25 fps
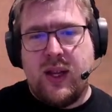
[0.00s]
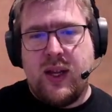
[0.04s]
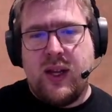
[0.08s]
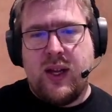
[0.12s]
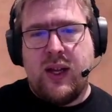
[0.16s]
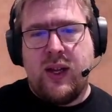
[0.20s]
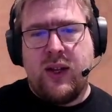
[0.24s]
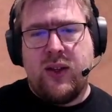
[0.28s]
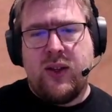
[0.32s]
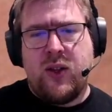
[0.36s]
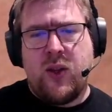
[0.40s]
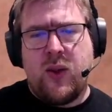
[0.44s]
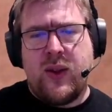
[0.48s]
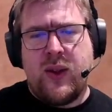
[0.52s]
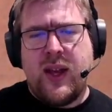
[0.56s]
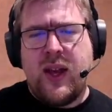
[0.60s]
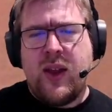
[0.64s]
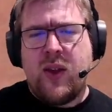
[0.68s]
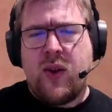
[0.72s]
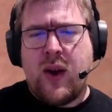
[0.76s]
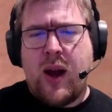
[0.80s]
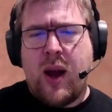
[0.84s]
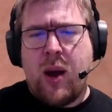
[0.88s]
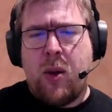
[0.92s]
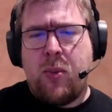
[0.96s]
So the
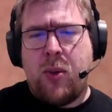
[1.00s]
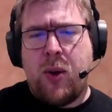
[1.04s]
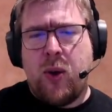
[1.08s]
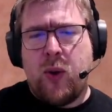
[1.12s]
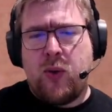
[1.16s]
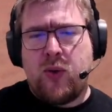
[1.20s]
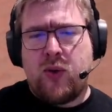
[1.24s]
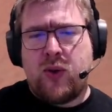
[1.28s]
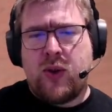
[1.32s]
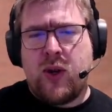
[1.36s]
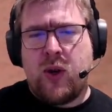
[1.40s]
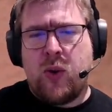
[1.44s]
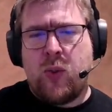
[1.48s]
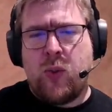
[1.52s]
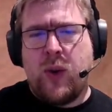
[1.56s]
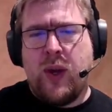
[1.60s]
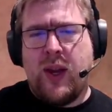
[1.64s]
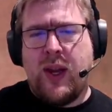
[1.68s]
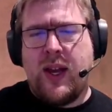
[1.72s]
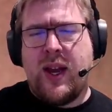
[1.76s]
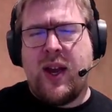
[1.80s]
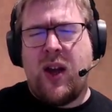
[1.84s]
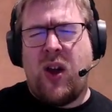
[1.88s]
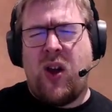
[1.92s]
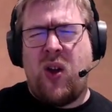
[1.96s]
other outposts could
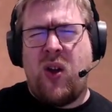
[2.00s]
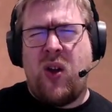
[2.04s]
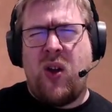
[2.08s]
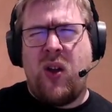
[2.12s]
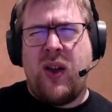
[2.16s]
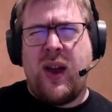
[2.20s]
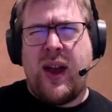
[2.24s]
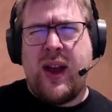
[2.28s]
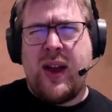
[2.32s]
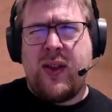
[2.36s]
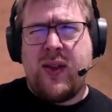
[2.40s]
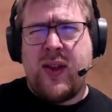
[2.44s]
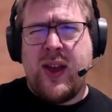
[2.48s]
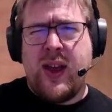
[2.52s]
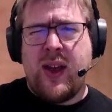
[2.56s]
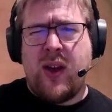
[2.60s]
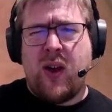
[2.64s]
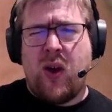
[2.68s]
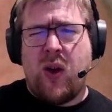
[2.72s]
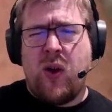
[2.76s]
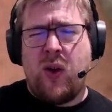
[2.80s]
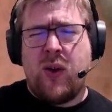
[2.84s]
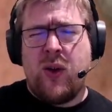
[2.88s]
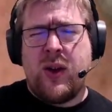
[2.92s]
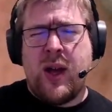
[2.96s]
really
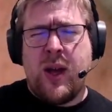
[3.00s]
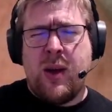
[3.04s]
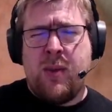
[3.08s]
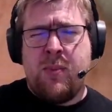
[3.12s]
all come